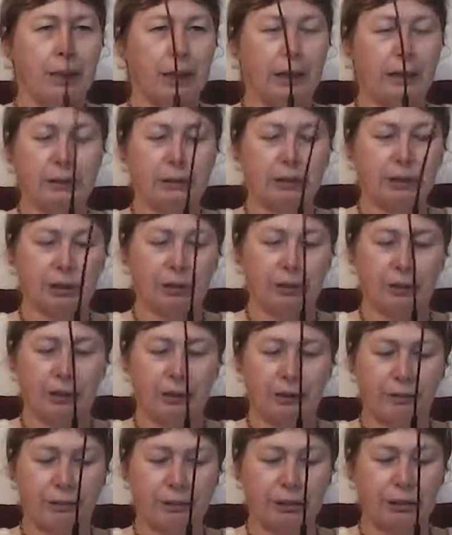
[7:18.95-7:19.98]
And so
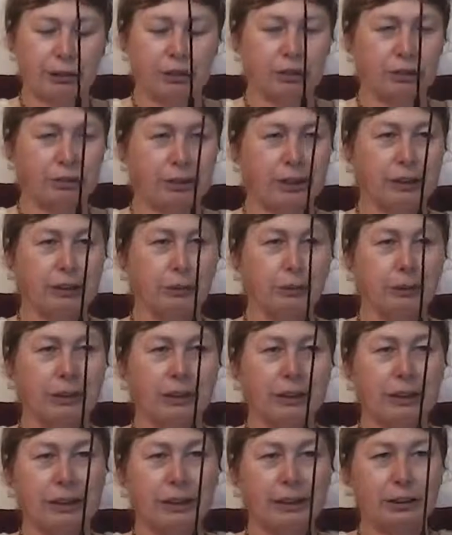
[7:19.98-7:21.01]
if this is
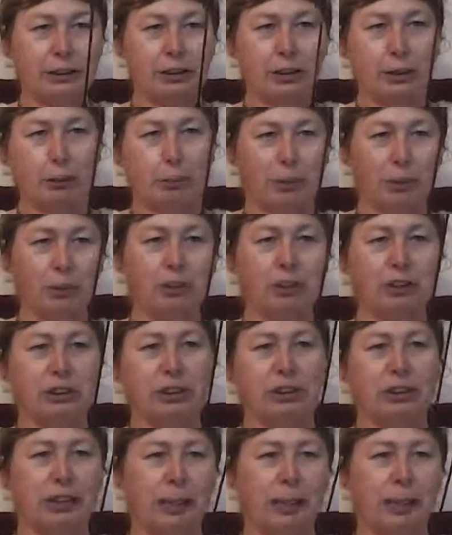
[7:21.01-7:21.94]
transmitting and gets to the booster,